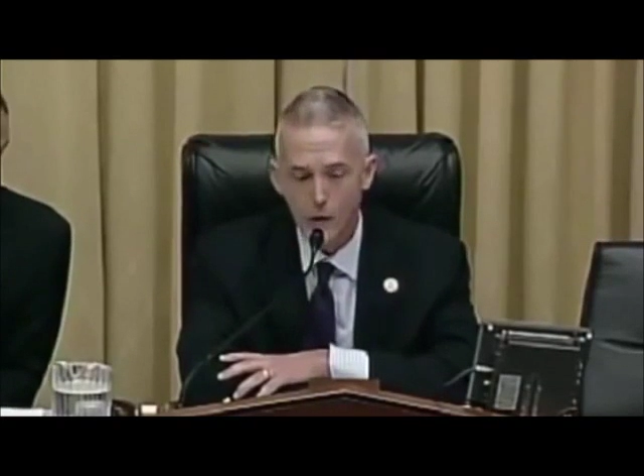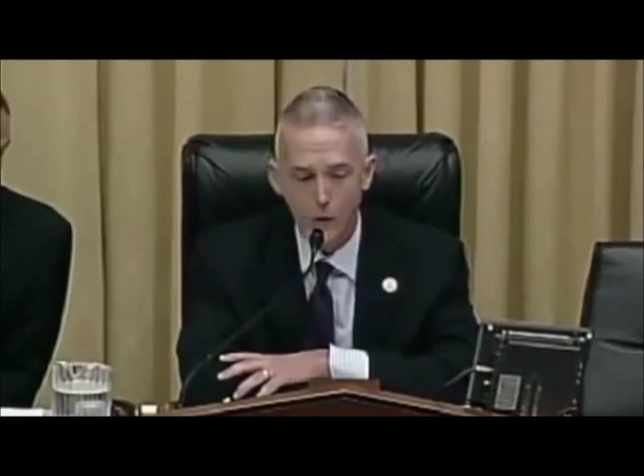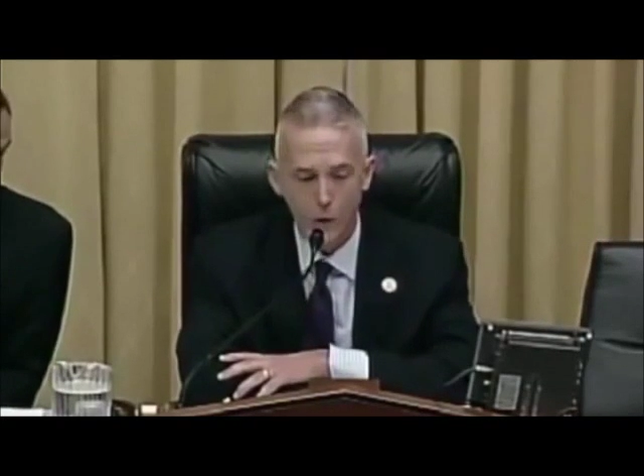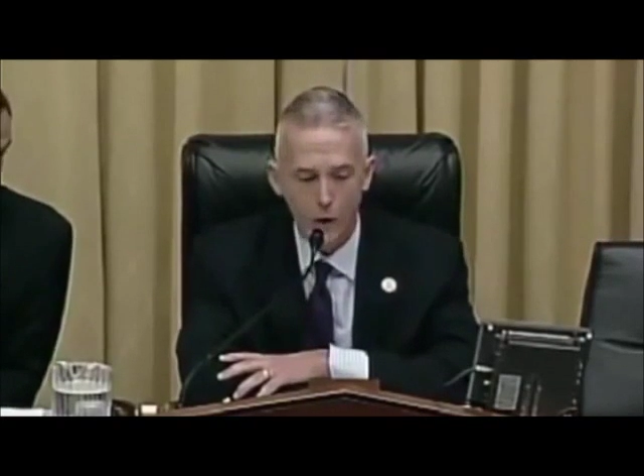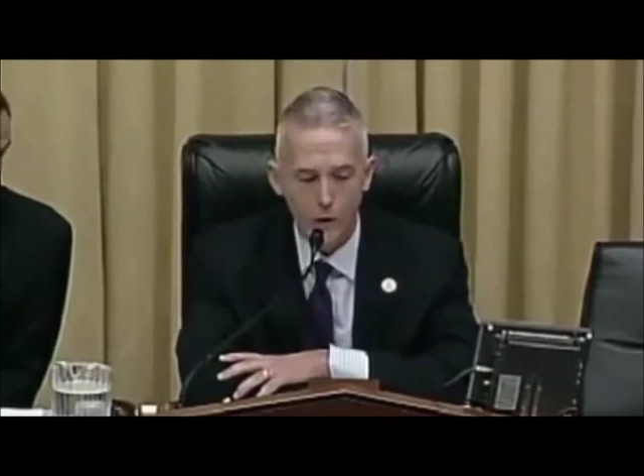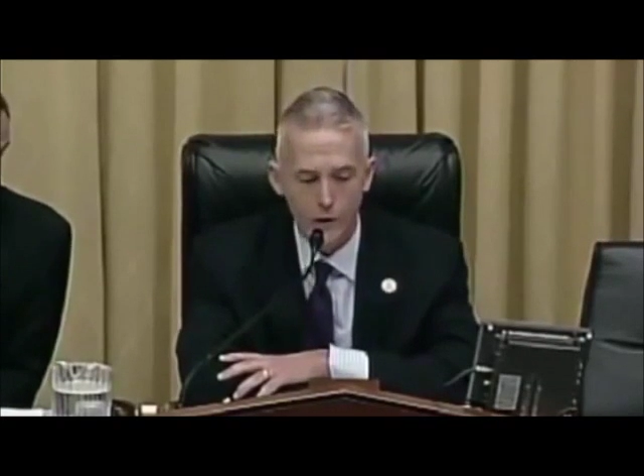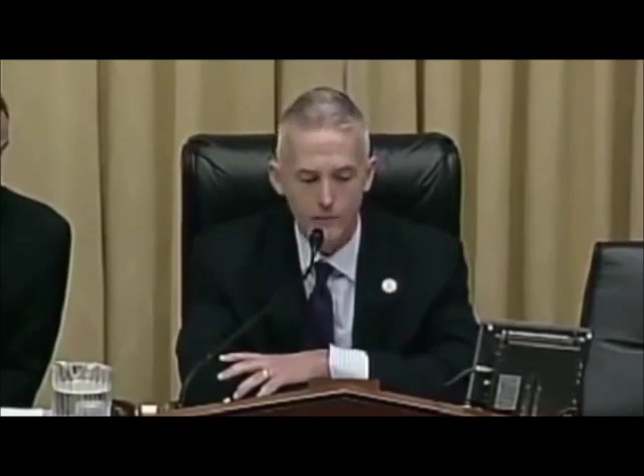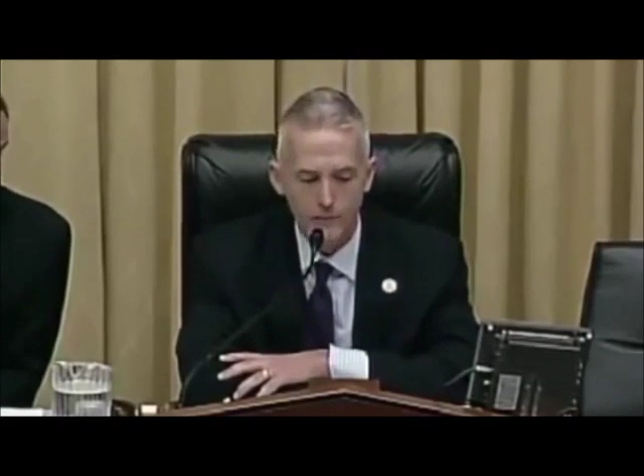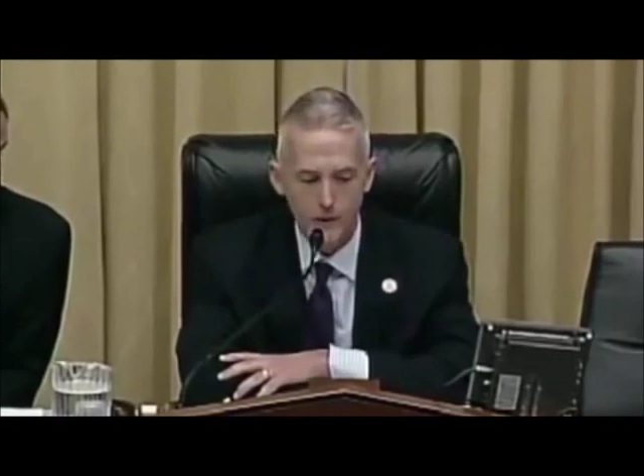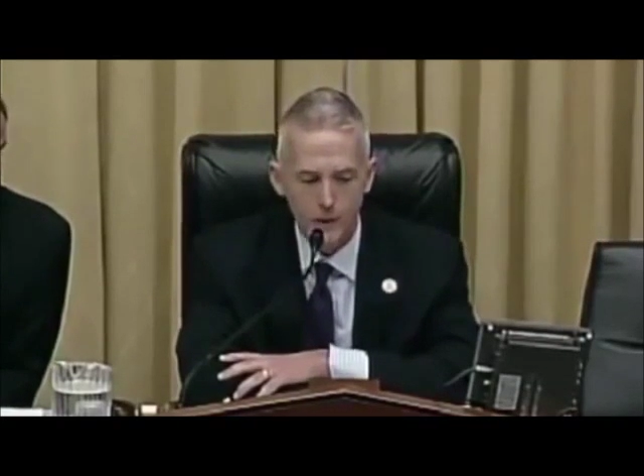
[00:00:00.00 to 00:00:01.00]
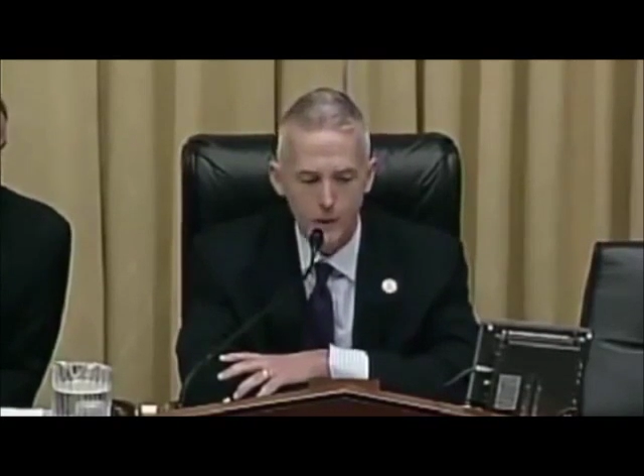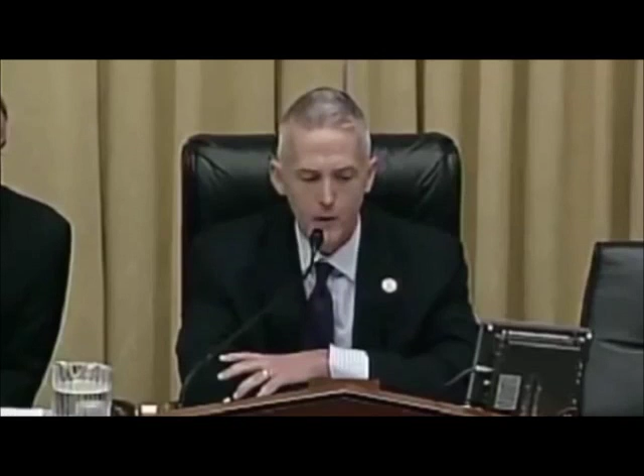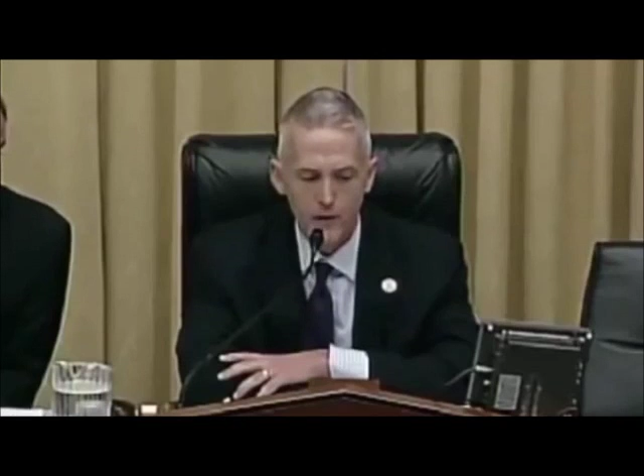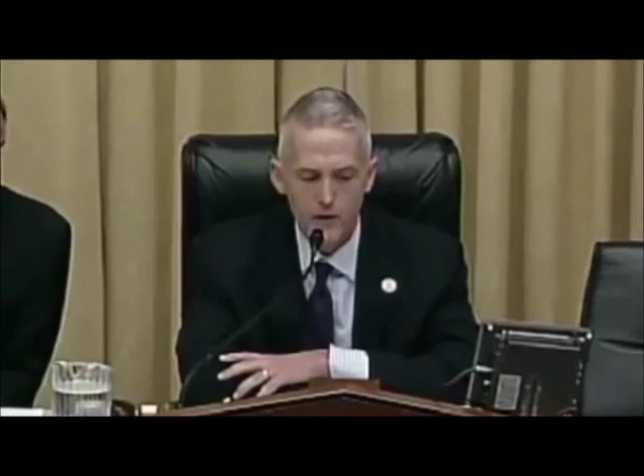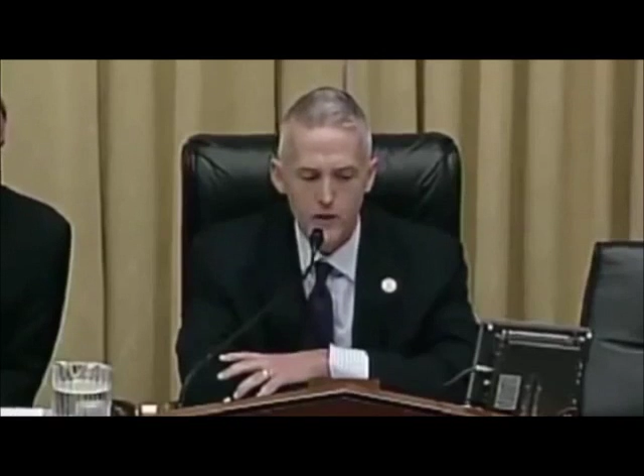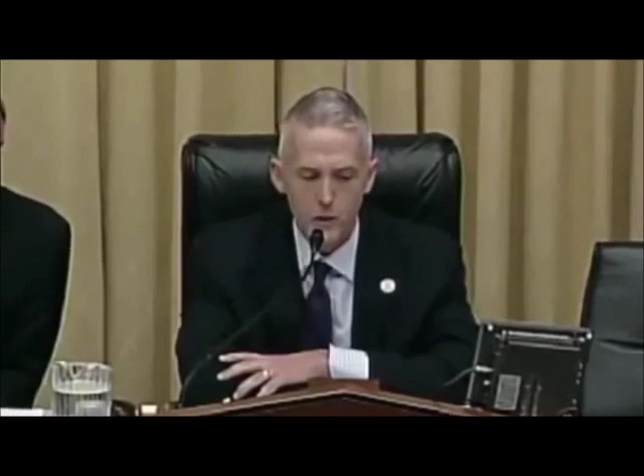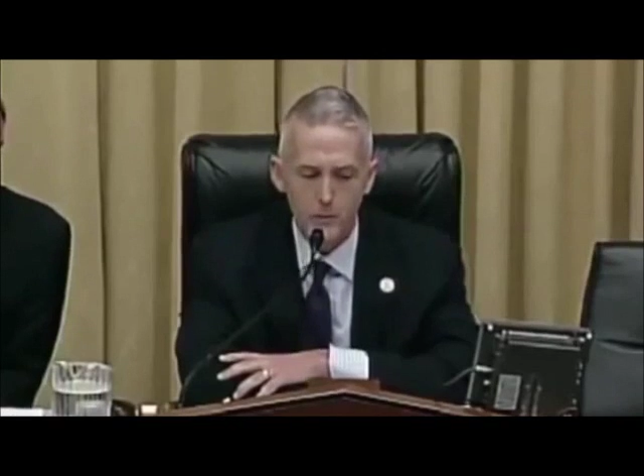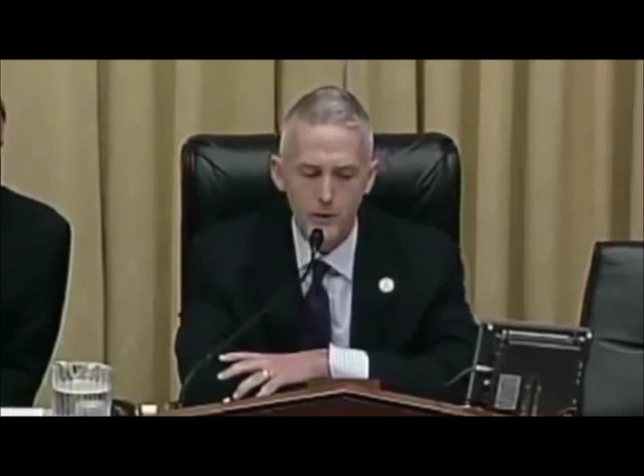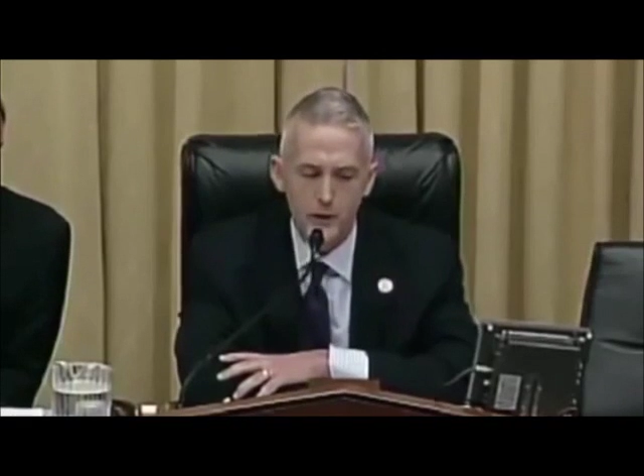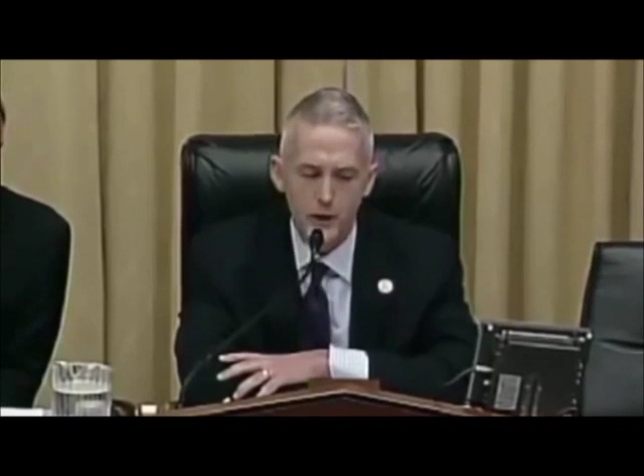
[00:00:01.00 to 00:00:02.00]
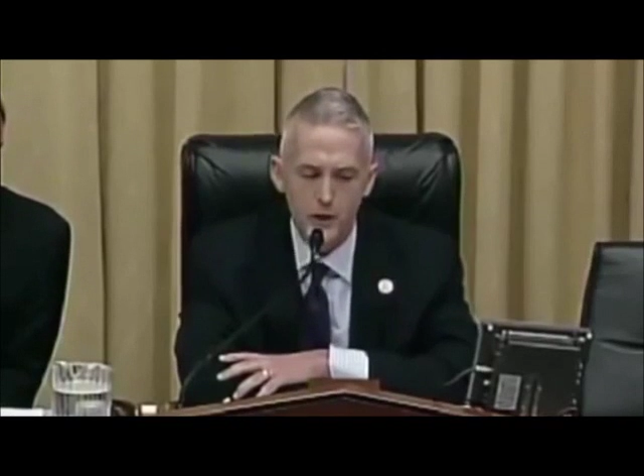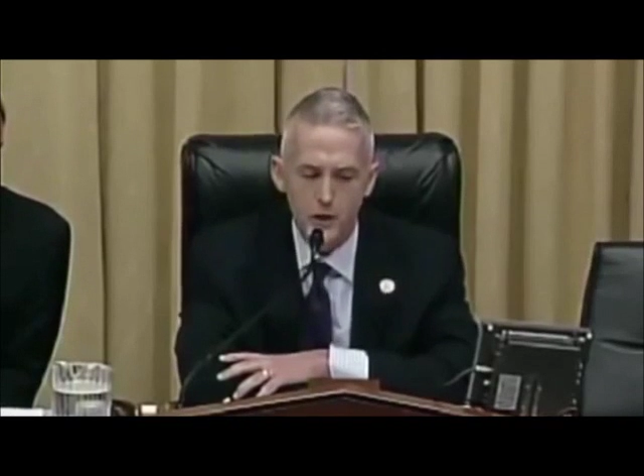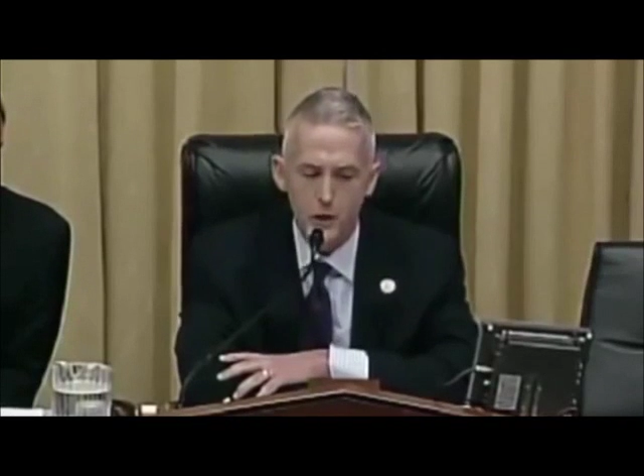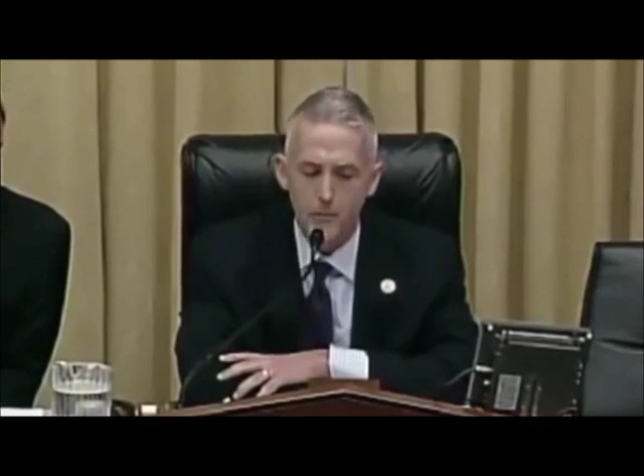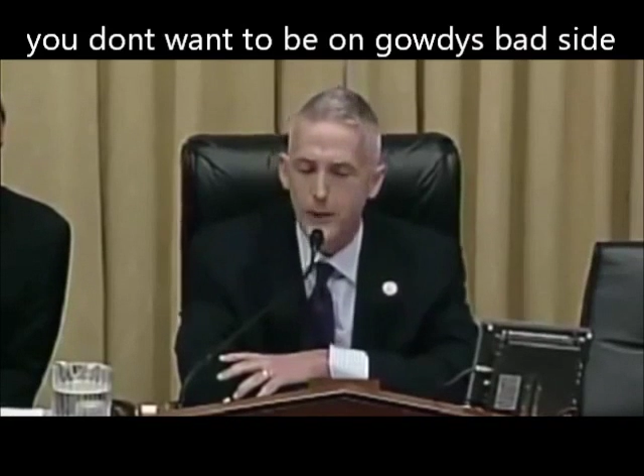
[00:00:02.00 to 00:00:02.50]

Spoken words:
I'll quote him. When there's the potential